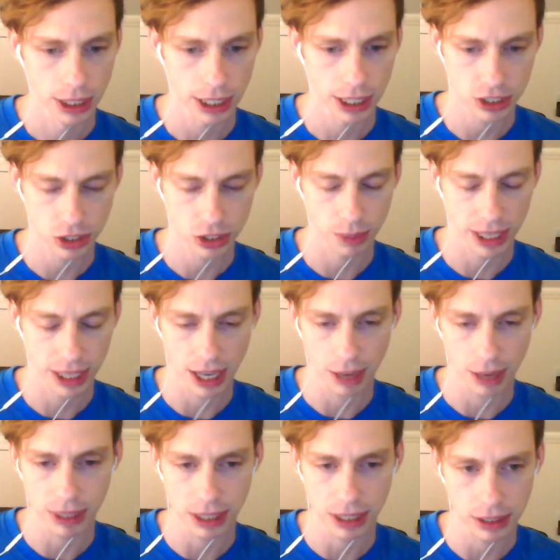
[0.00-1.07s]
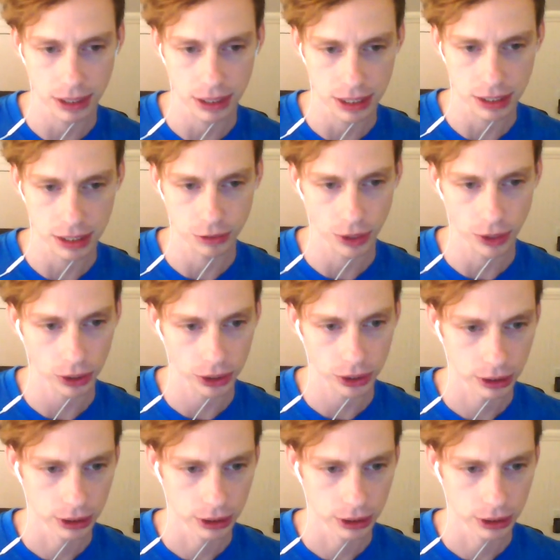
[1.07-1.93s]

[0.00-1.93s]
it just might not be the default.